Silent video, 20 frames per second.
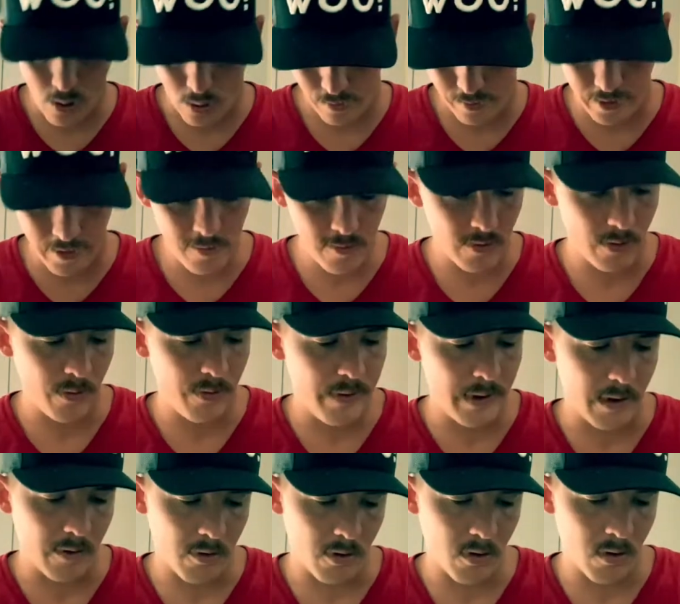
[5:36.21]
these little
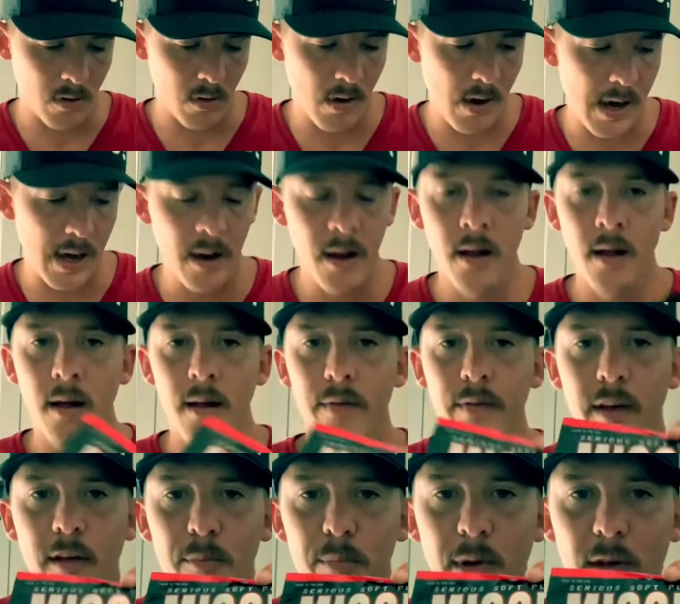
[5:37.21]
things are great.
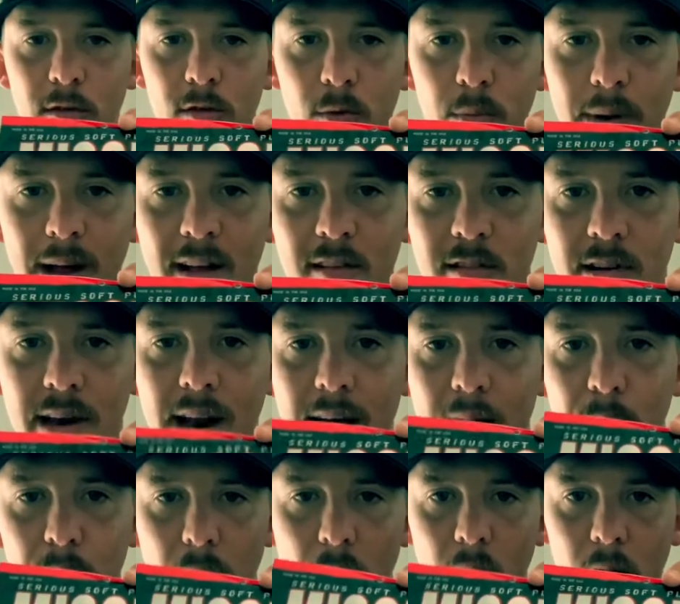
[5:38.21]
These Missile Baits Ned
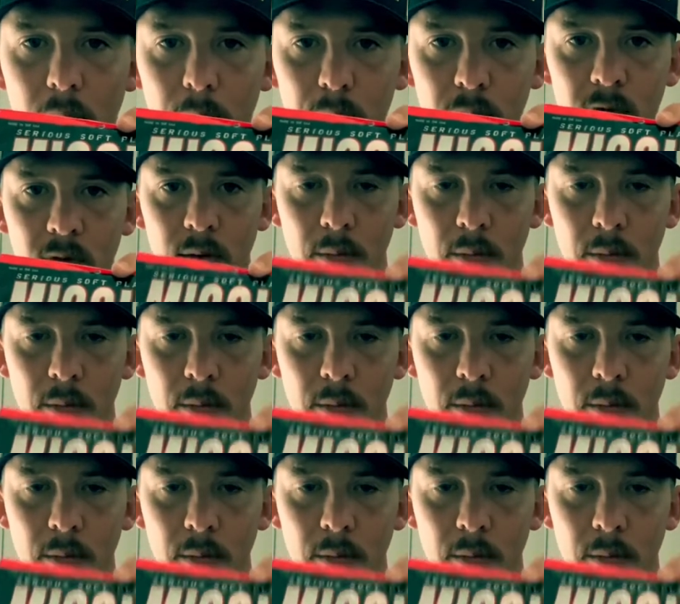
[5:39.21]
Bombs.